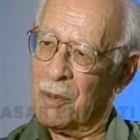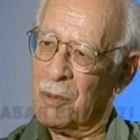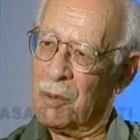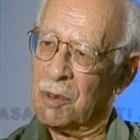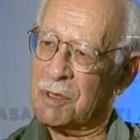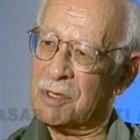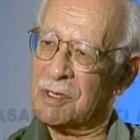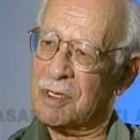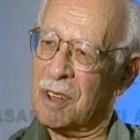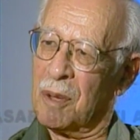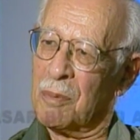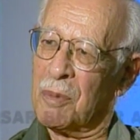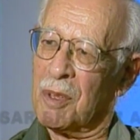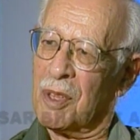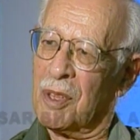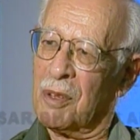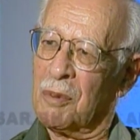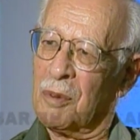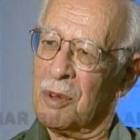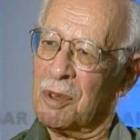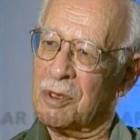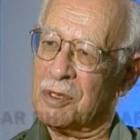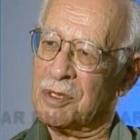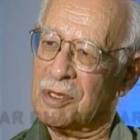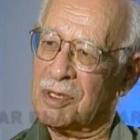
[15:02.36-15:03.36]
something that
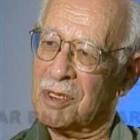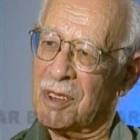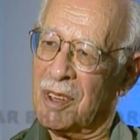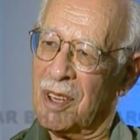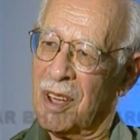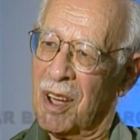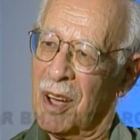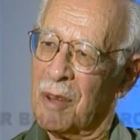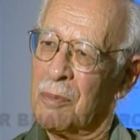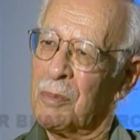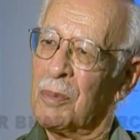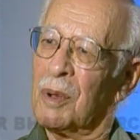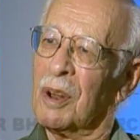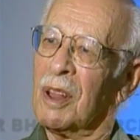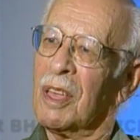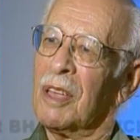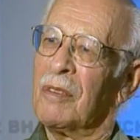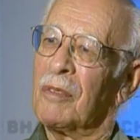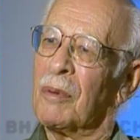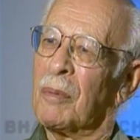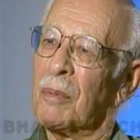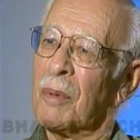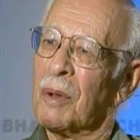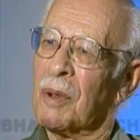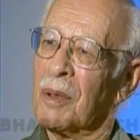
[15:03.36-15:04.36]
was
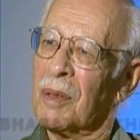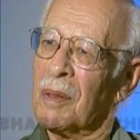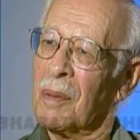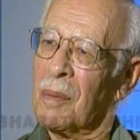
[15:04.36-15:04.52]
unbelievable.